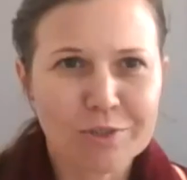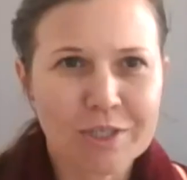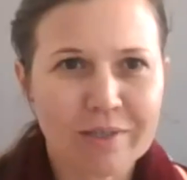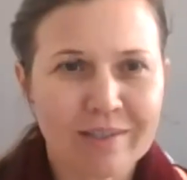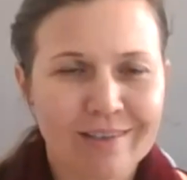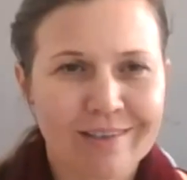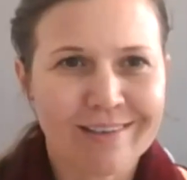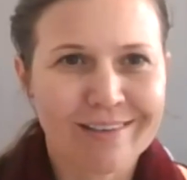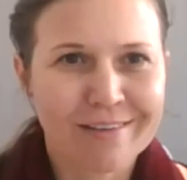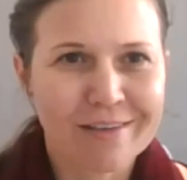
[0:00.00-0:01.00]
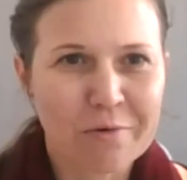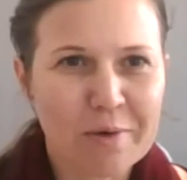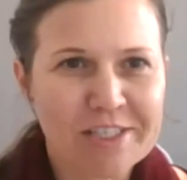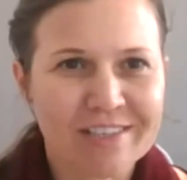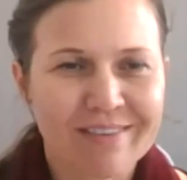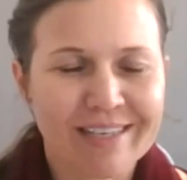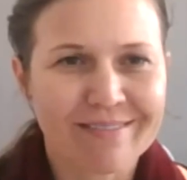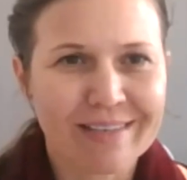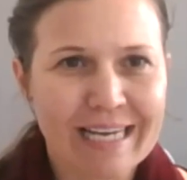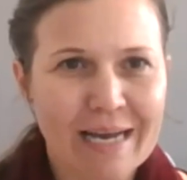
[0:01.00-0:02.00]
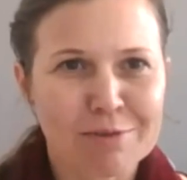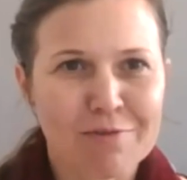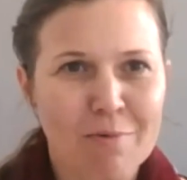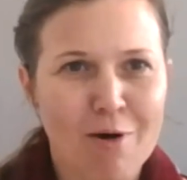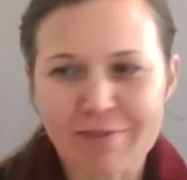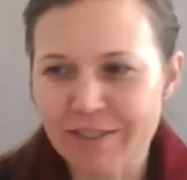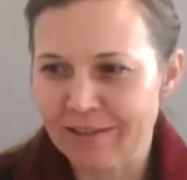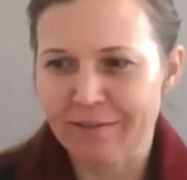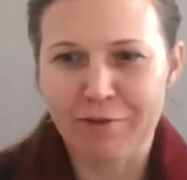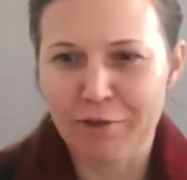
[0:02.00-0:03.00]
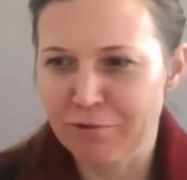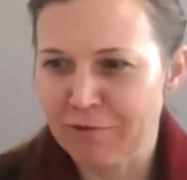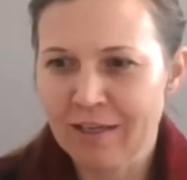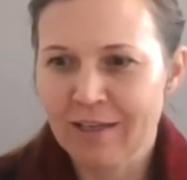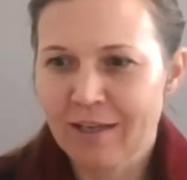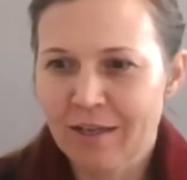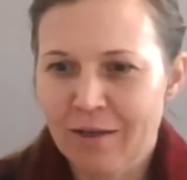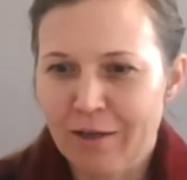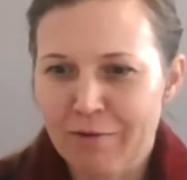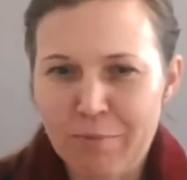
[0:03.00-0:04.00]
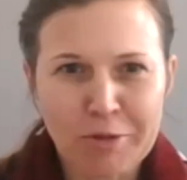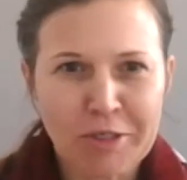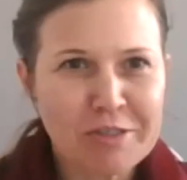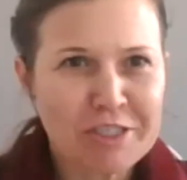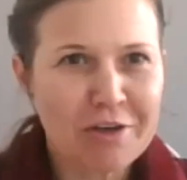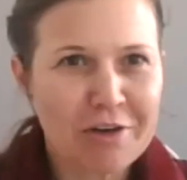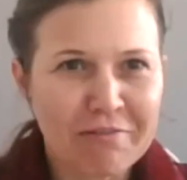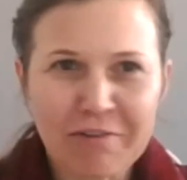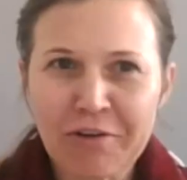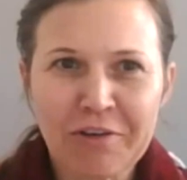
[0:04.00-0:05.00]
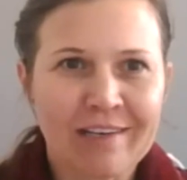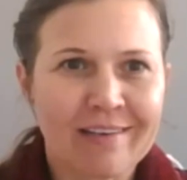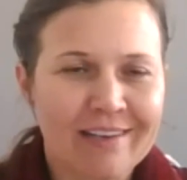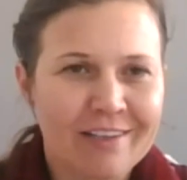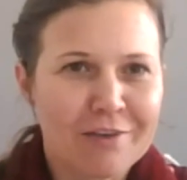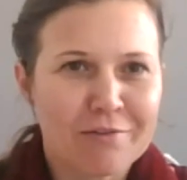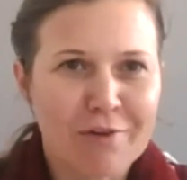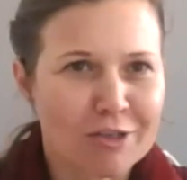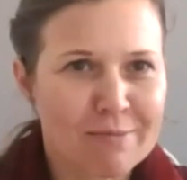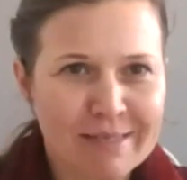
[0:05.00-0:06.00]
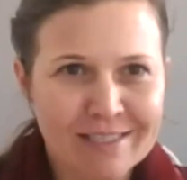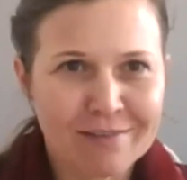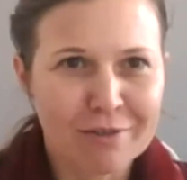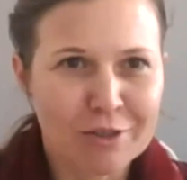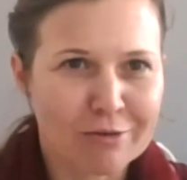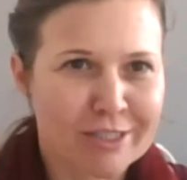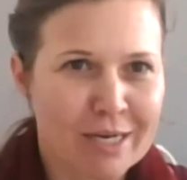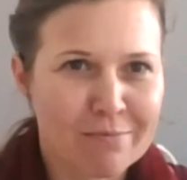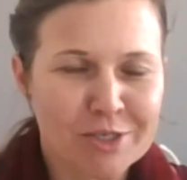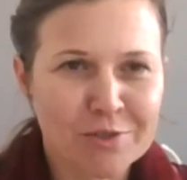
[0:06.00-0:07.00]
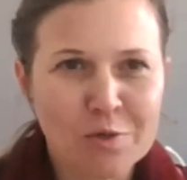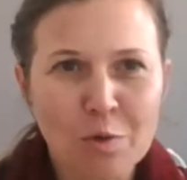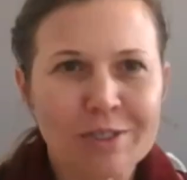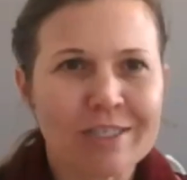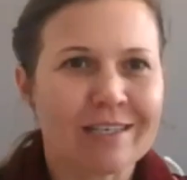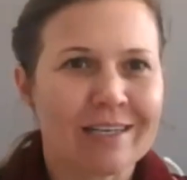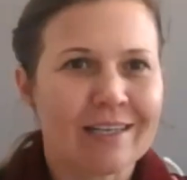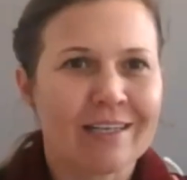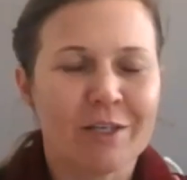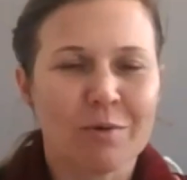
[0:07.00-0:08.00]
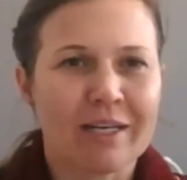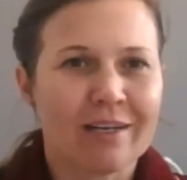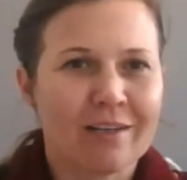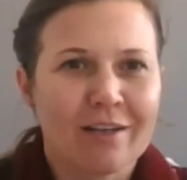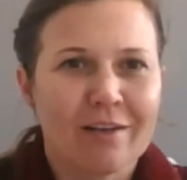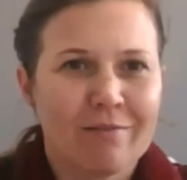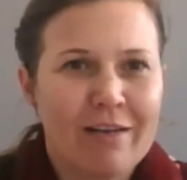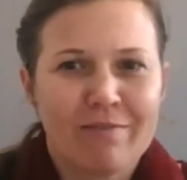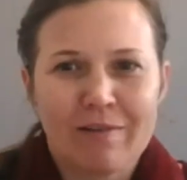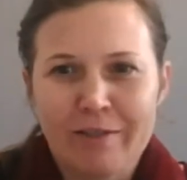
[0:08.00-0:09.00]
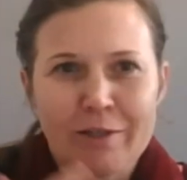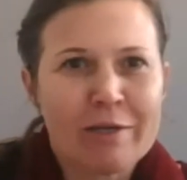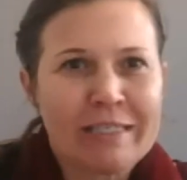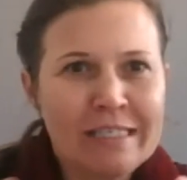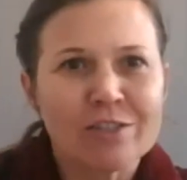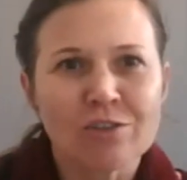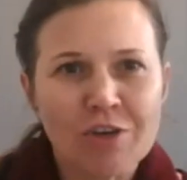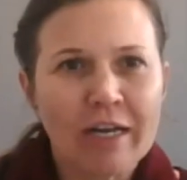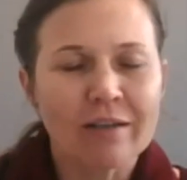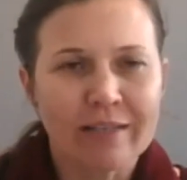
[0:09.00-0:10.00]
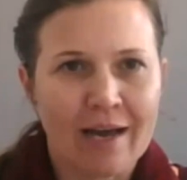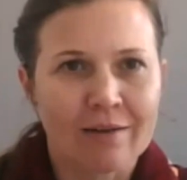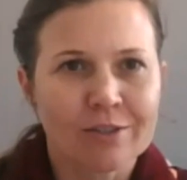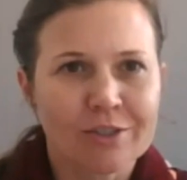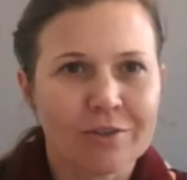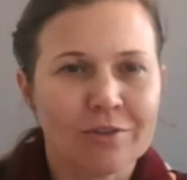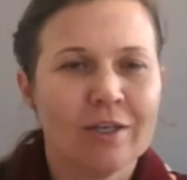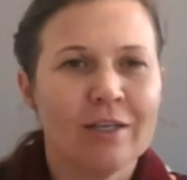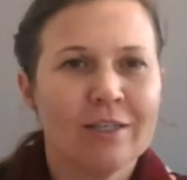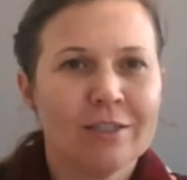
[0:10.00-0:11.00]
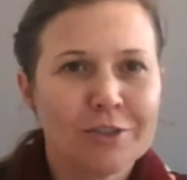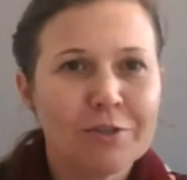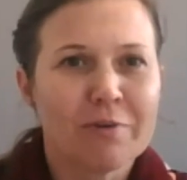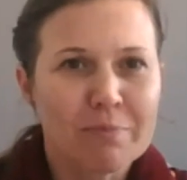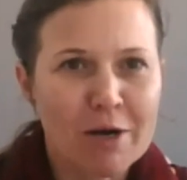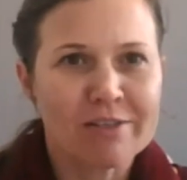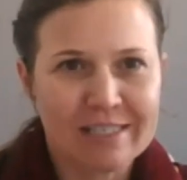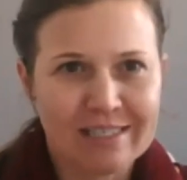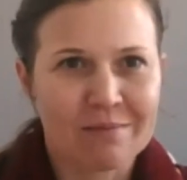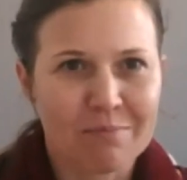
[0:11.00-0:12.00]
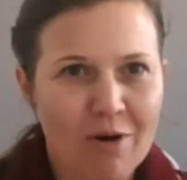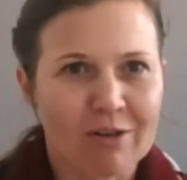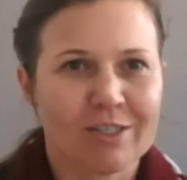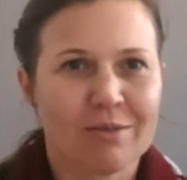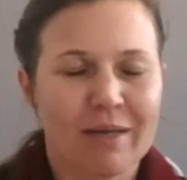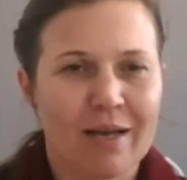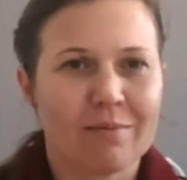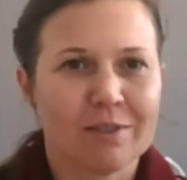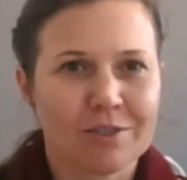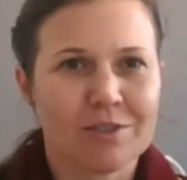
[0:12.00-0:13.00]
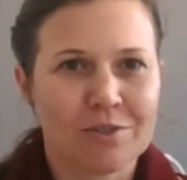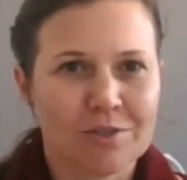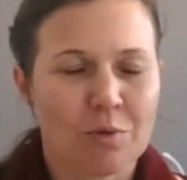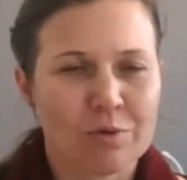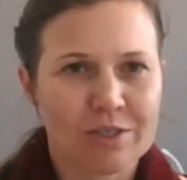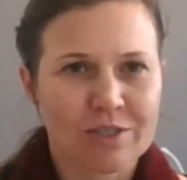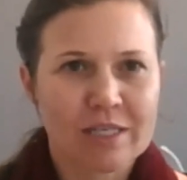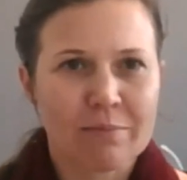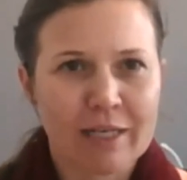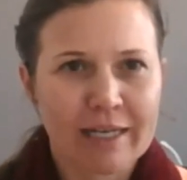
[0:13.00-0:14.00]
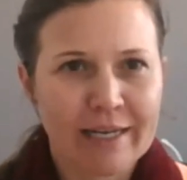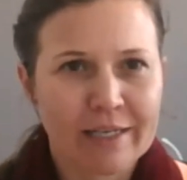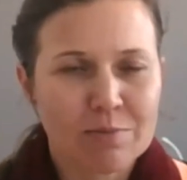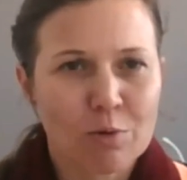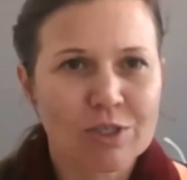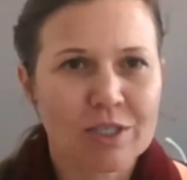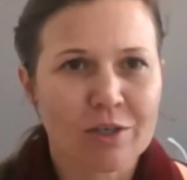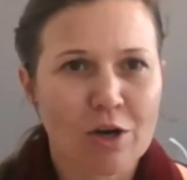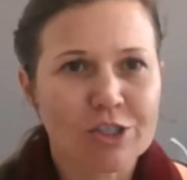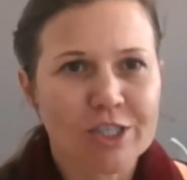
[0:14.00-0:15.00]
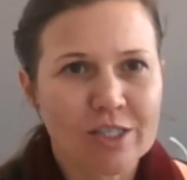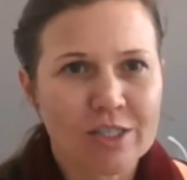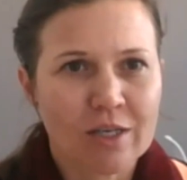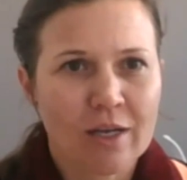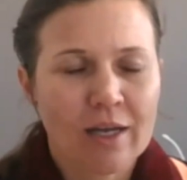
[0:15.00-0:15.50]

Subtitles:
also a question that comes from after if you produce a lot of food and you've got domestic food consumption sorted and you want to, and you know, it needs to trickle down to the processing part to be able to also stimulate exports and not just